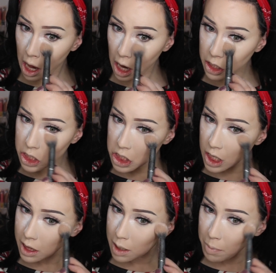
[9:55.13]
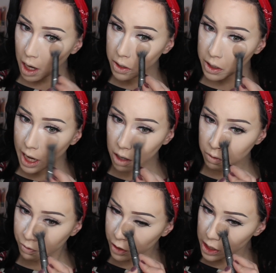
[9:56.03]
I'll just set the powder
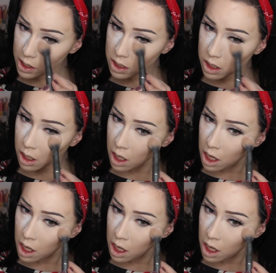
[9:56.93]
down first.